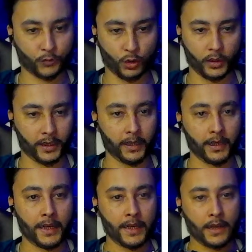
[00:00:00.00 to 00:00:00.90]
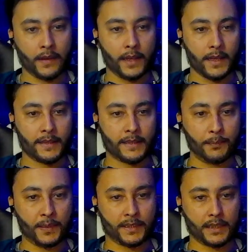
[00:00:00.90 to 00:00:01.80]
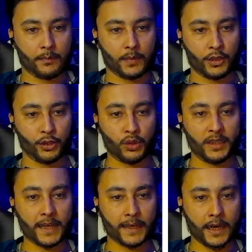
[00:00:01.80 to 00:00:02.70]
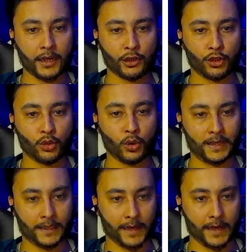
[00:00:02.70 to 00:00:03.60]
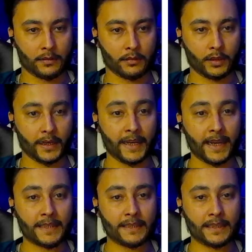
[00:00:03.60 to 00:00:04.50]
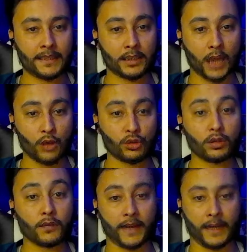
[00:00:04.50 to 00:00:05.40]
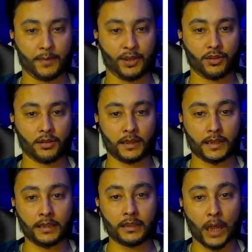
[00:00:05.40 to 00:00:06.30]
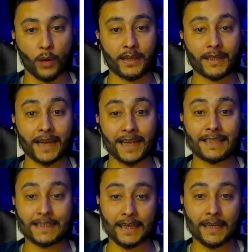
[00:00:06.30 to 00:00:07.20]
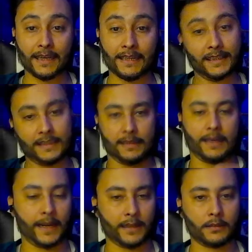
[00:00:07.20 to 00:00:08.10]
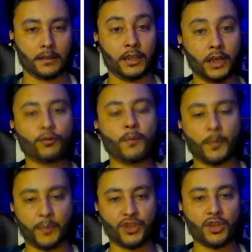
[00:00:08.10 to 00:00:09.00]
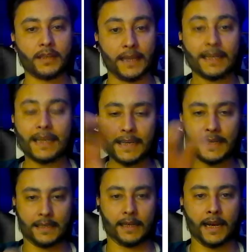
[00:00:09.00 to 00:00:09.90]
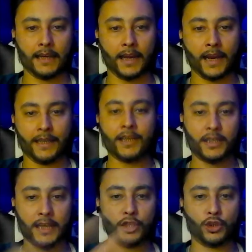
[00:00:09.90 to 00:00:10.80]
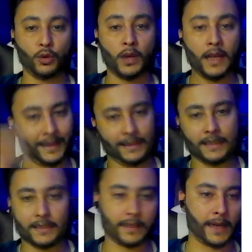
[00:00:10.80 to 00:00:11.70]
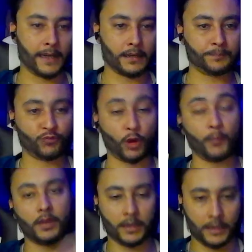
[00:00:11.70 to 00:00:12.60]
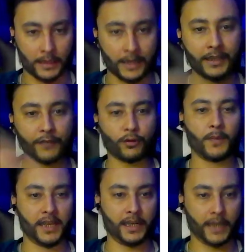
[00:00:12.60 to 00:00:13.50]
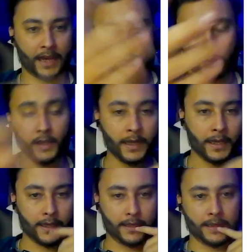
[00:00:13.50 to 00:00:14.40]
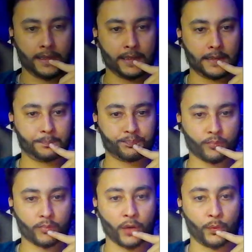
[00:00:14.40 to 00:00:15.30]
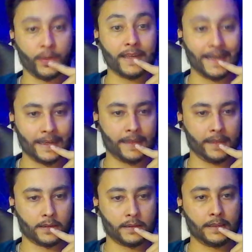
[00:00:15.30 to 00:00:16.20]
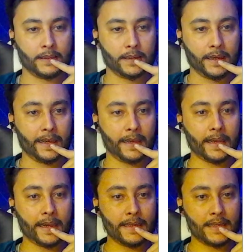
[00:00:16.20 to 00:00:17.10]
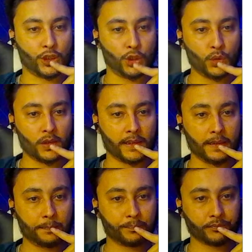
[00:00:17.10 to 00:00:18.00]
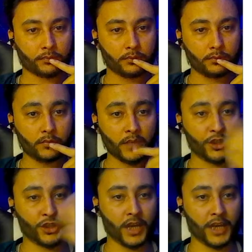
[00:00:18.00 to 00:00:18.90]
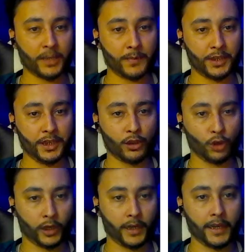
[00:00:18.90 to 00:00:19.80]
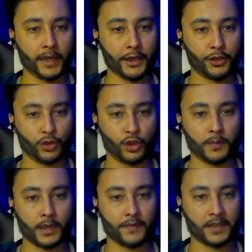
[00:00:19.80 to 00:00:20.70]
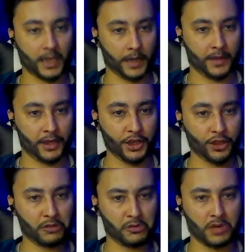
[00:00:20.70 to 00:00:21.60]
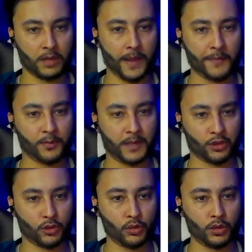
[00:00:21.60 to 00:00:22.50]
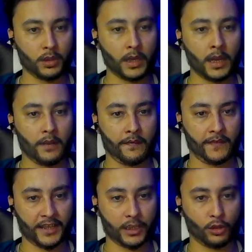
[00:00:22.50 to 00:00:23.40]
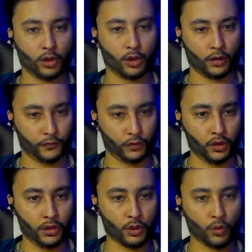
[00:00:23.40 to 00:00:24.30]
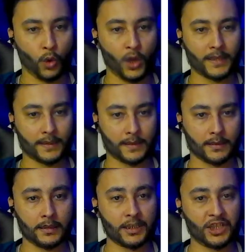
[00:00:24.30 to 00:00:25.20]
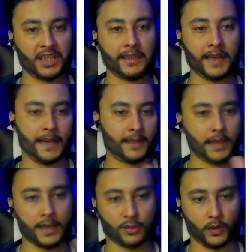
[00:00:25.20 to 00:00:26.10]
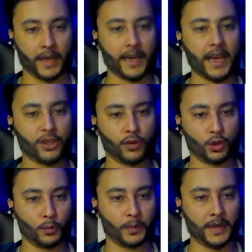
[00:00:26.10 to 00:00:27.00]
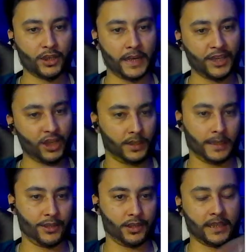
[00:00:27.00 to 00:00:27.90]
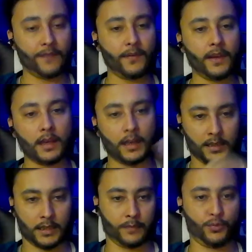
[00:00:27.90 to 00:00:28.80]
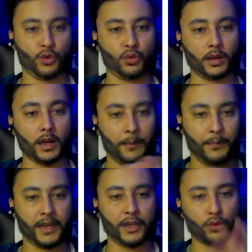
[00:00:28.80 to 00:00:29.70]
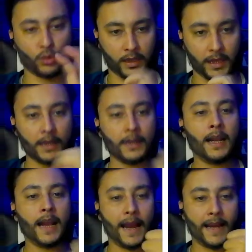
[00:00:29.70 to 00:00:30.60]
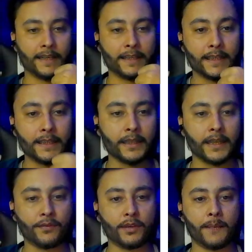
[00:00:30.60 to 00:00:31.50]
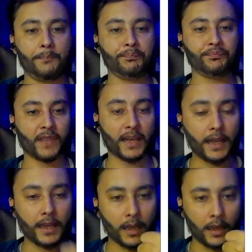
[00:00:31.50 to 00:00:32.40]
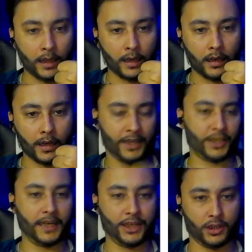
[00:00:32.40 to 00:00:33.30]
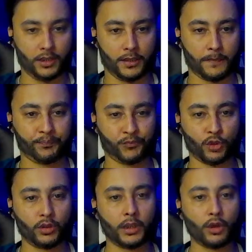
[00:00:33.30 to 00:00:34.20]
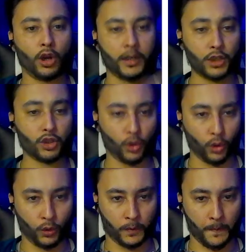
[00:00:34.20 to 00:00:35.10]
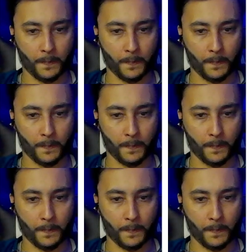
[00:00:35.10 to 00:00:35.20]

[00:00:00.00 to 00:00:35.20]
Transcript: Okay, simple example. You see a cat, you know it's a cat. AI sees thousands of cat pictures, learn now it can say this is a cat. Learn from the picture that it is a cat and it tells you this is a cat. From learning from the data as we uh, read earlier. AI is used in ChatGPT, Talking AI, YouTube, Netflix recommendation, Google Maps, best routes, face unlock on phones, voice assistant, Siri, Alexa as well. AI is equal to brain slash intelligence, giving us computer a brain to think and give them intelligence to learn on its own.